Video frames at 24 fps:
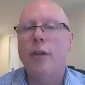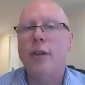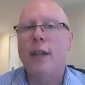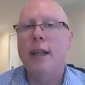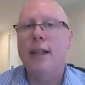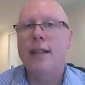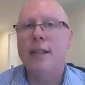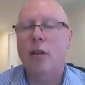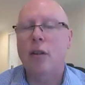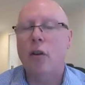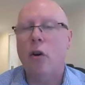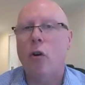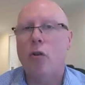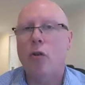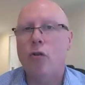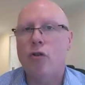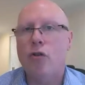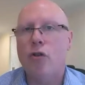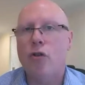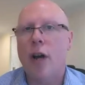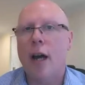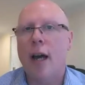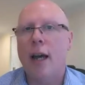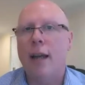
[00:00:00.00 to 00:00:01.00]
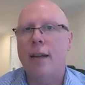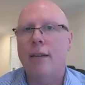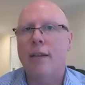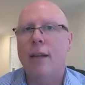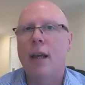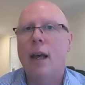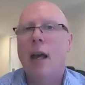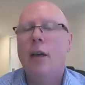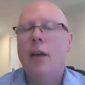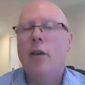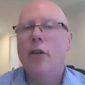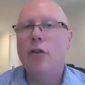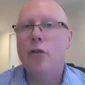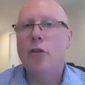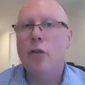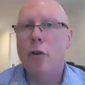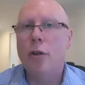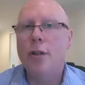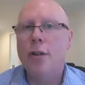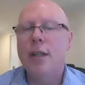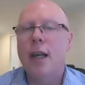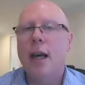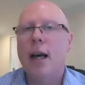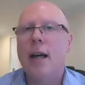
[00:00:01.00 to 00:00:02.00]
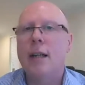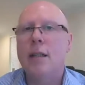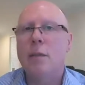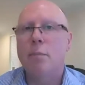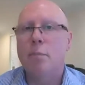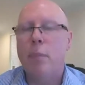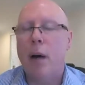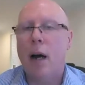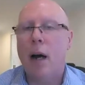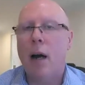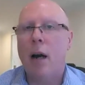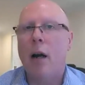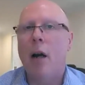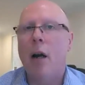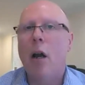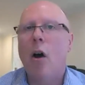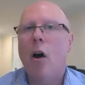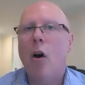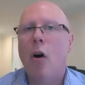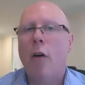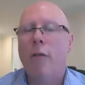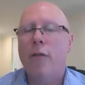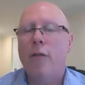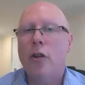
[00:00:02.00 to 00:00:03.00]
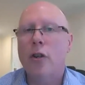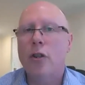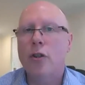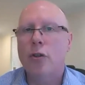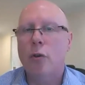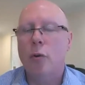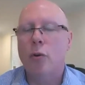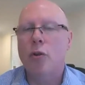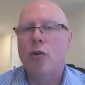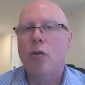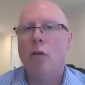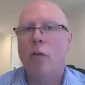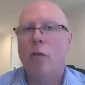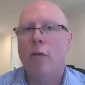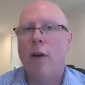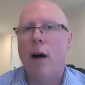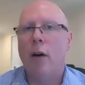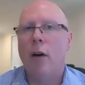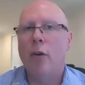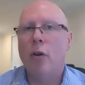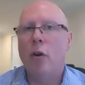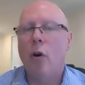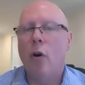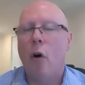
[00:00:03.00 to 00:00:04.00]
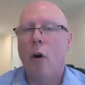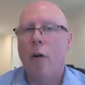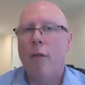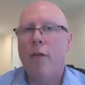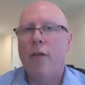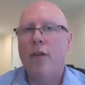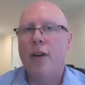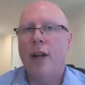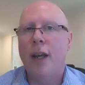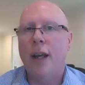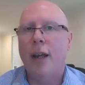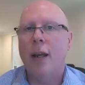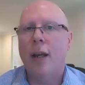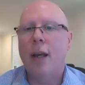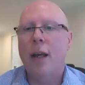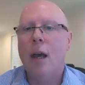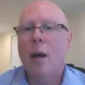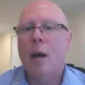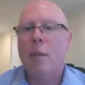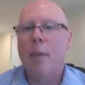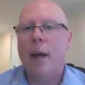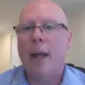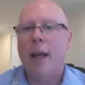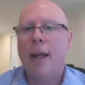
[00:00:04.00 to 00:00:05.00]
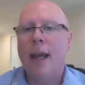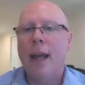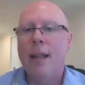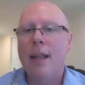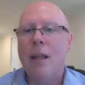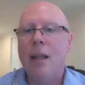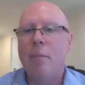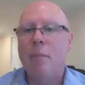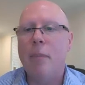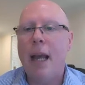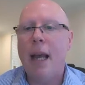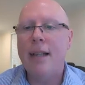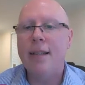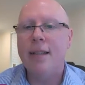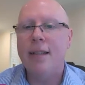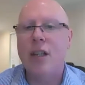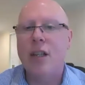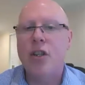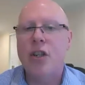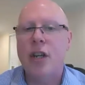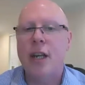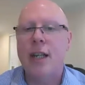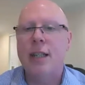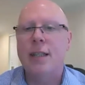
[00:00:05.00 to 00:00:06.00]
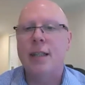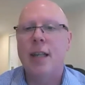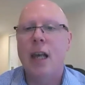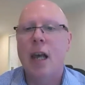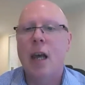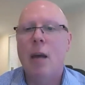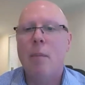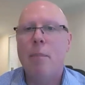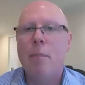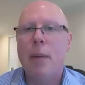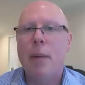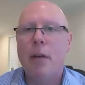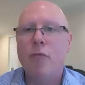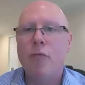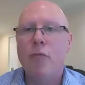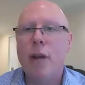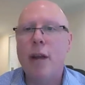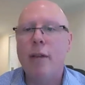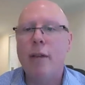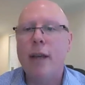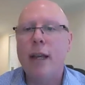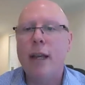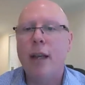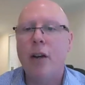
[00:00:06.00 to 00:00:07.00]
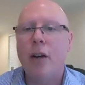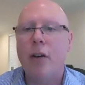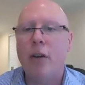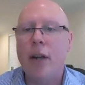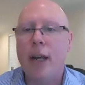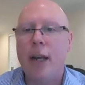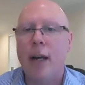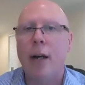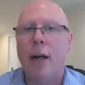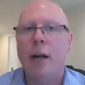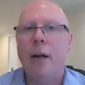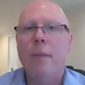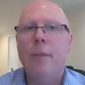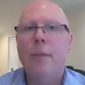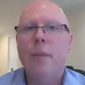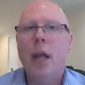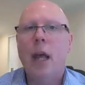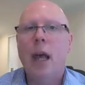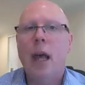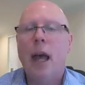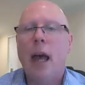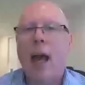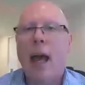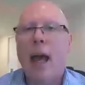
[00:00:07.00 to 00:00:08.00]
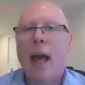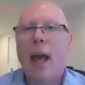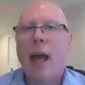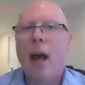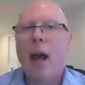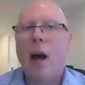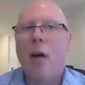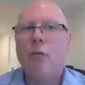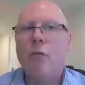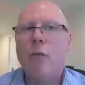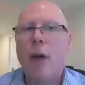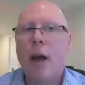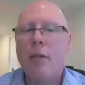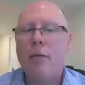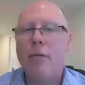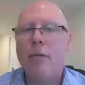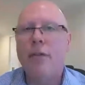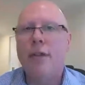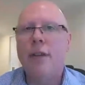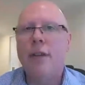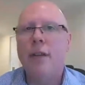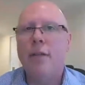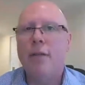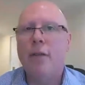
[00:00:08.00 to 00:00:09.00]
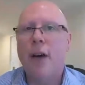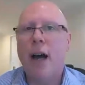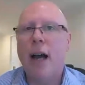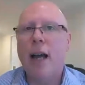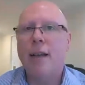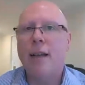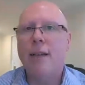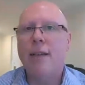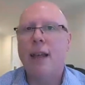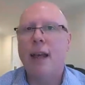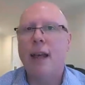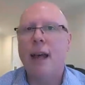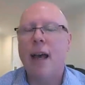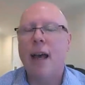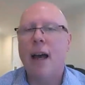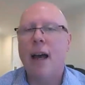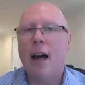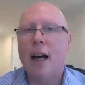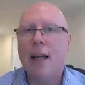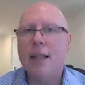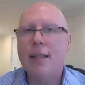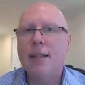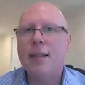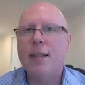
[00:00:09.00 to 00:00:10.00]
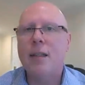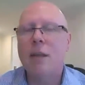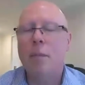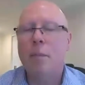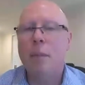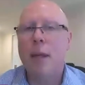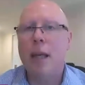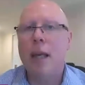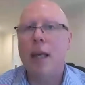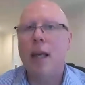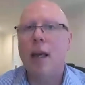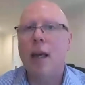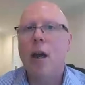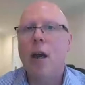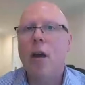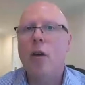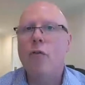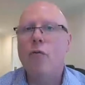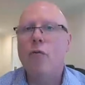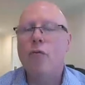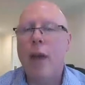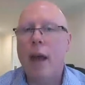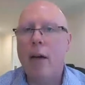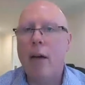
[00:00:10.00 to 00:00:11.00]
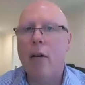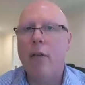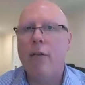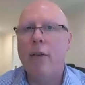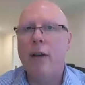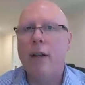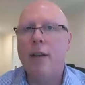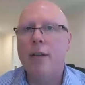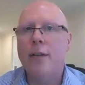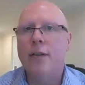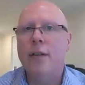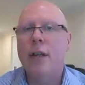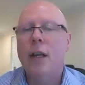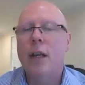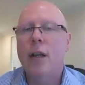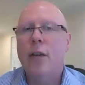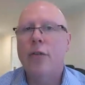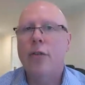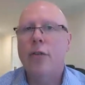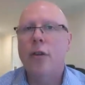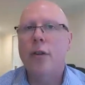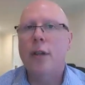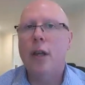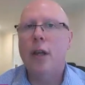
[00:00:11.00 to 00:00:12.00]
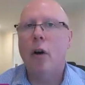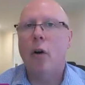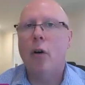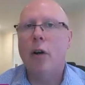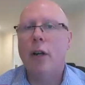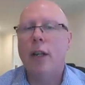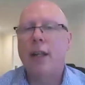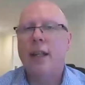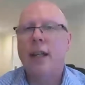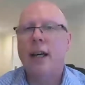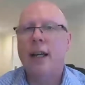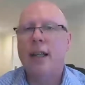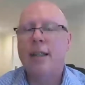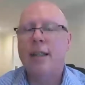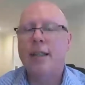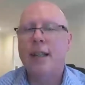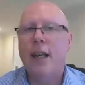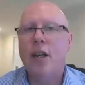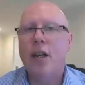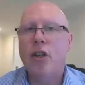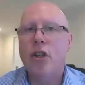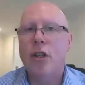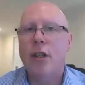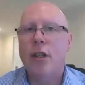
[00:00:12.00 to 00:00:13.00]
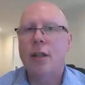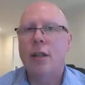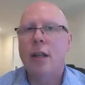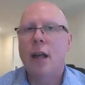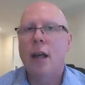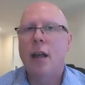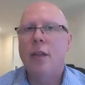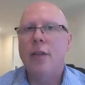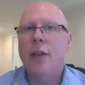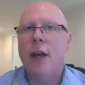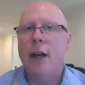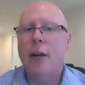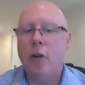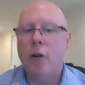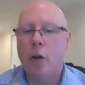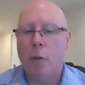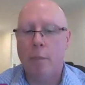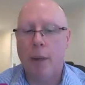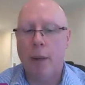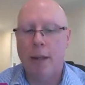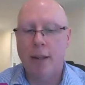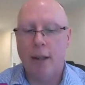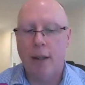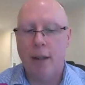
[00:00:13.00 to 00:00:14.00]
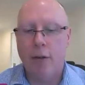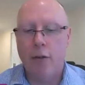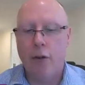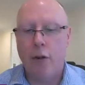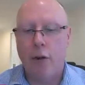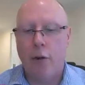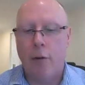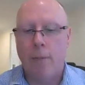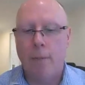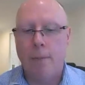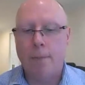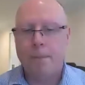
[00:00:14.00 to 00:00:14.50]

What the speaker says: this contract. Use it as part of your social value offering. But again, the message is be really clear around the fact that it has to be relevant to the organisation that you're bidding to.